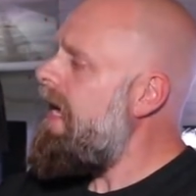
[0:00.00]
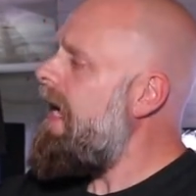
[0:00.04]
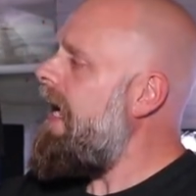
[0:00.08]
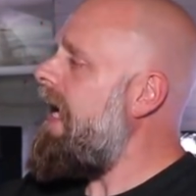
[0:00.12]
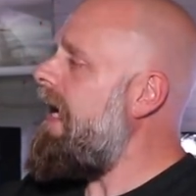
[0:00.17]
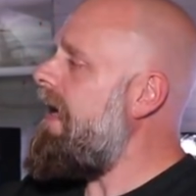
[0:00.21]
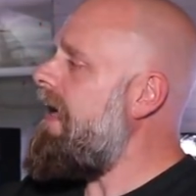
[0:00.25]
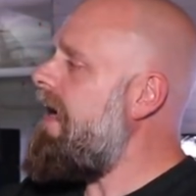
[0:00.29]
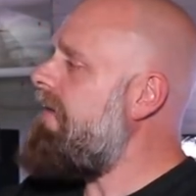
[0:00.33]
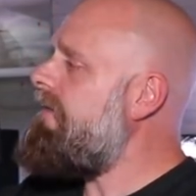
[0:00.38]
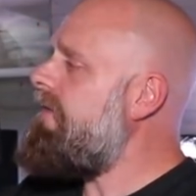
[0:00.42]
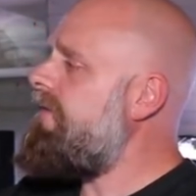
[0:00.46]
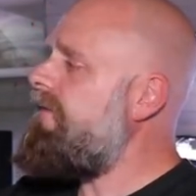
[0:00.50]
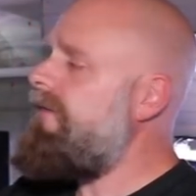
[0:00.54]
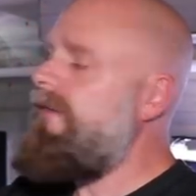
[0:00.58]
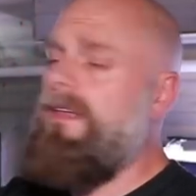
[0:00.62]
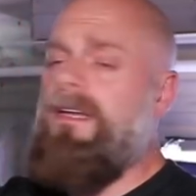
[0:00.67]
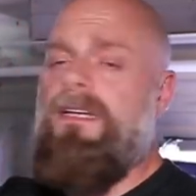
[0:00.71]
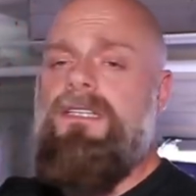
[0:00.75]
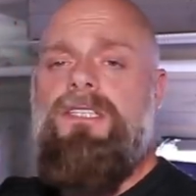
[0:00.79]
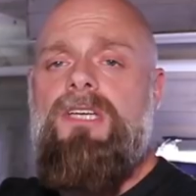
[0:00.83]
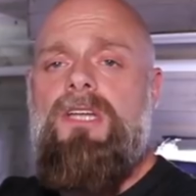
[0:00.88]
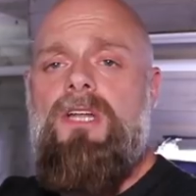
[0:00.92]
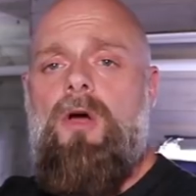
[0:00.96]
I have a
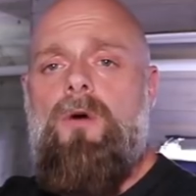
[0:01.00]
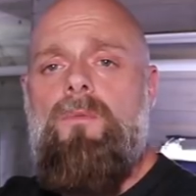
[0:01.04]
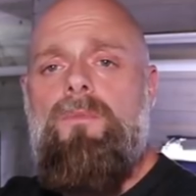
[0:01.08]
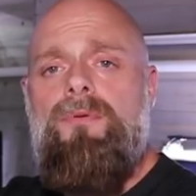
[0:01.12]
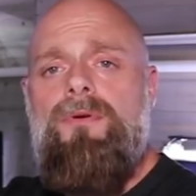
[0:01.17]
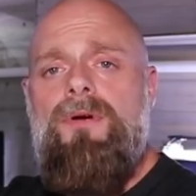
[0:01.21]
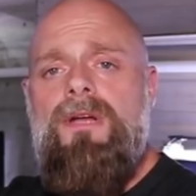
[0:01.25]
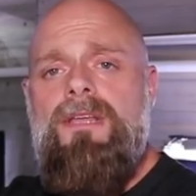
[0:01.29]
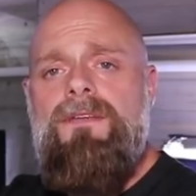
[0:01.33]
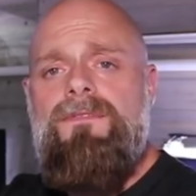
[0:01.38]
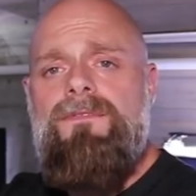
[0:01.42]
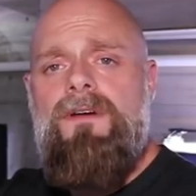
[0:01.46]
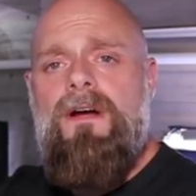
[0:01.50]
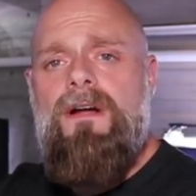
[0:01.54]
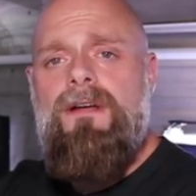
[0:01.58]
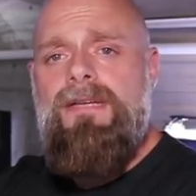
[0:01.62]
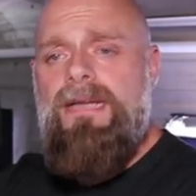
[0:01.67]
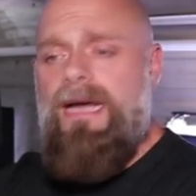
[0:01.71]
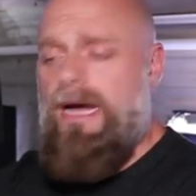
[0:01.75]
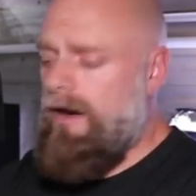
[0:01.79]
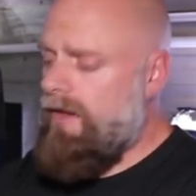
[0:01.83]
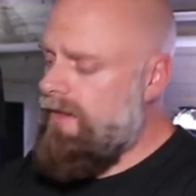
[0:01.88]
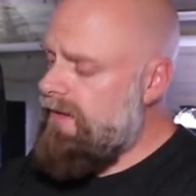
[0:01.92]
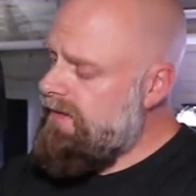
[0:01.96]
feeling it's gonna go pretty far
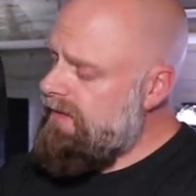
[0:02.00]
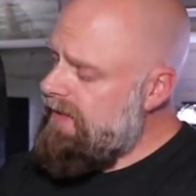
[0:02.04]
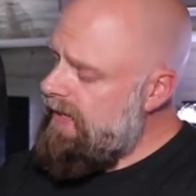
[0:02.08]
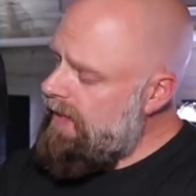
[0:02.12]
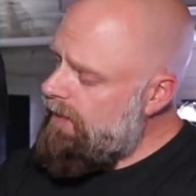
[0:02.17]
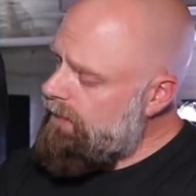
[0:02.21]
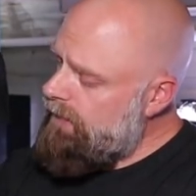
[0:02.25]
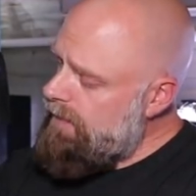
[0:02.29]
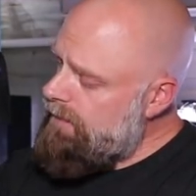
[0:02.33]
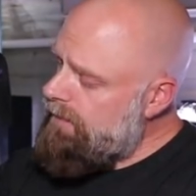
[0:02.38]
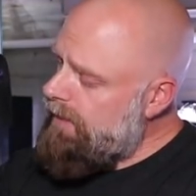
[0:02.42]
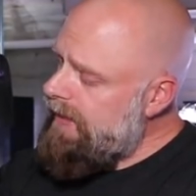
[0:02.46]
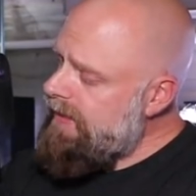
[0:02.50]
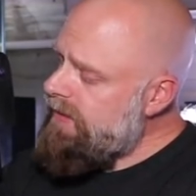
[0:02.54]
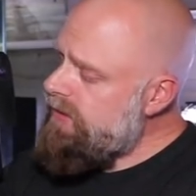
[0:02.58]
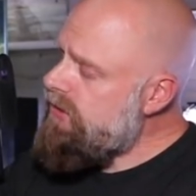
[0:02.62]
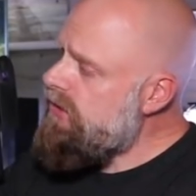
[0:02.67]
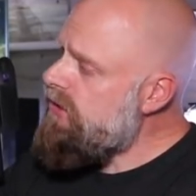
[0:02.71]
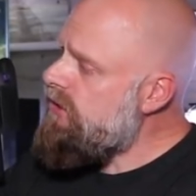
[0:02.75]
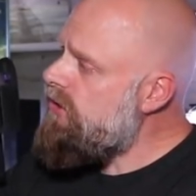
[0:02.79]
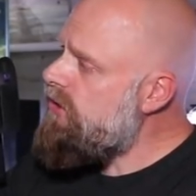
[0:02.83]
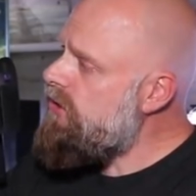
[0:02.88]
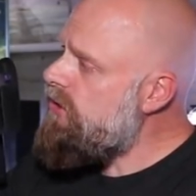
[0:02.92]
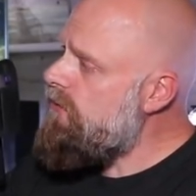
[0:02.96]
down in the tank. We might
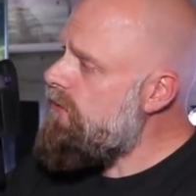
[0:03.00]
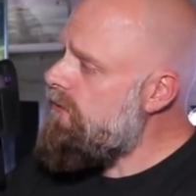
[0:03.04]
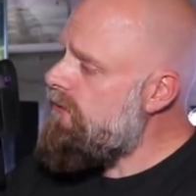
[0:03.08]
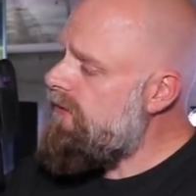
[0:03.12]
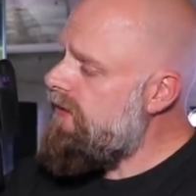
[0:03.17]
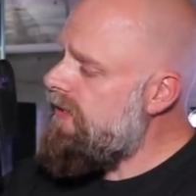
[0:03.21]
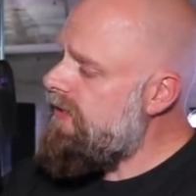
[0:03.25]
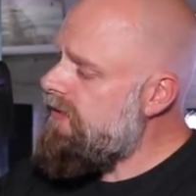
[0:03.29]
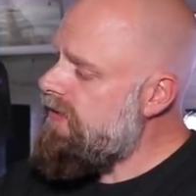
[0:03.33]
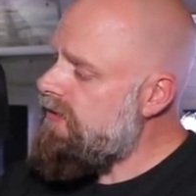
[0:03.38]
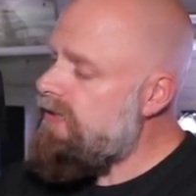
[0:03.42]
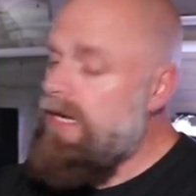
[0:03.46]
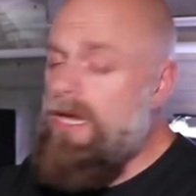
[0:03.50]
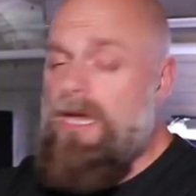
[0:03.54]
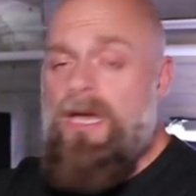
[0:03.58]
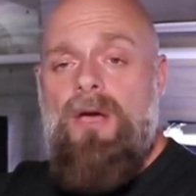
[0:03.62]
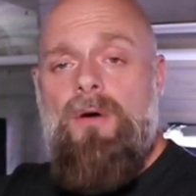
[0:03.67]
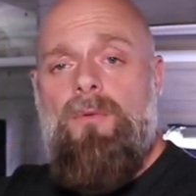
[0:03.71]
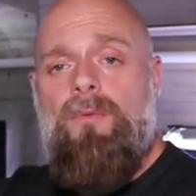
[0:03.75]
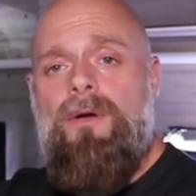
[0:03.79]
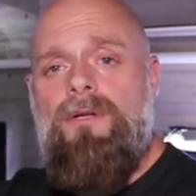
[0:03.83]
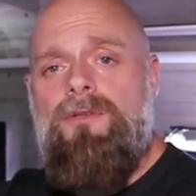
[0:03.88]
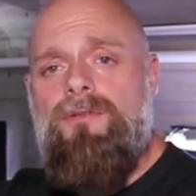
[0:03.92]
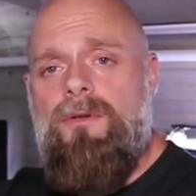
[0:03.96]
just do this,
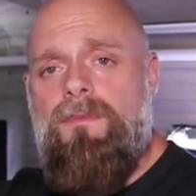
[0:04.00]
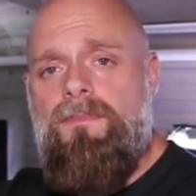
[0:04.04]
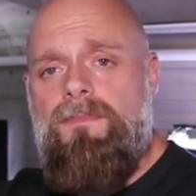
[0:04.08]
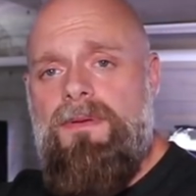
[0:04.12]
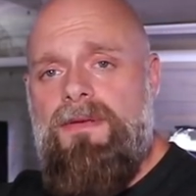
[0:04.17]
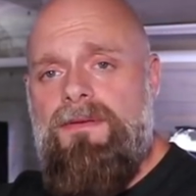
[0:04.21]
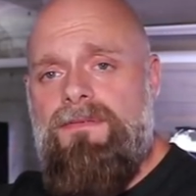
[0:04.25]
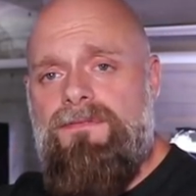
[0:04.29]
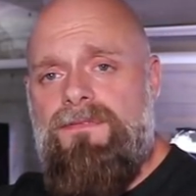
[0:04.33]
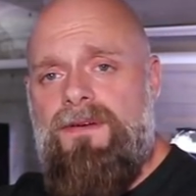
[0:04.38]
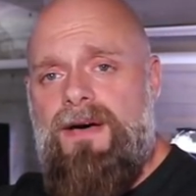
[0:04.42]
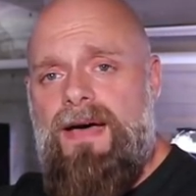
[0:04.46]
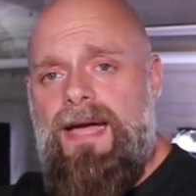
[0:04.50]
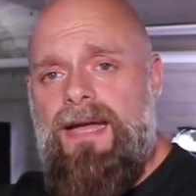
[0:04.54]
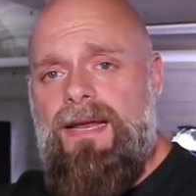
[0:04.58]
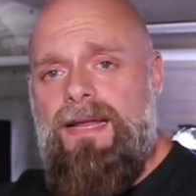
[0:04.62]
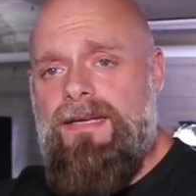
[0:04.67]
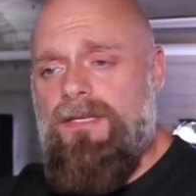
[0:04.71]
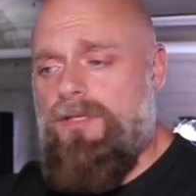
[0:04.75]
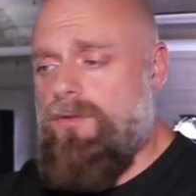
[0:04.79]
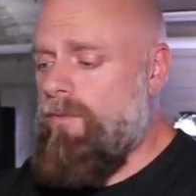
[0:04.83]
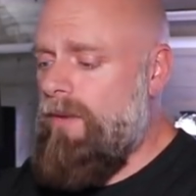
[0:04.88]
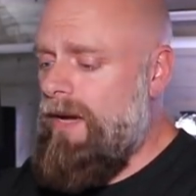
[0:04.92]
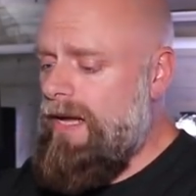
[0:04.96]
which would be fine
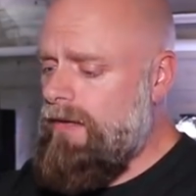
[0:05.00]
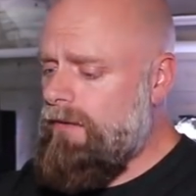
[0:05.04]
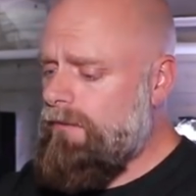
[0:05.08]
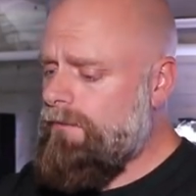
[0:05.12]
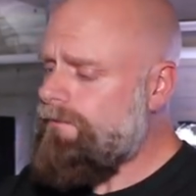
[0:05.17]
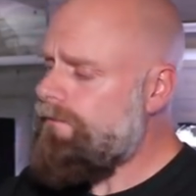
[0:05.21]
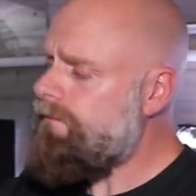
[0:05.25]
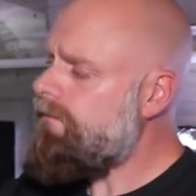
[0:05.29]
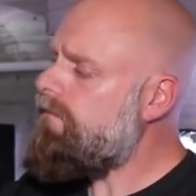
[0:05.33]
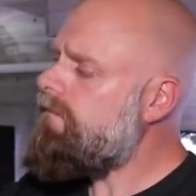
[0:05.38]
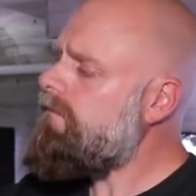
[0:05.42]
as well.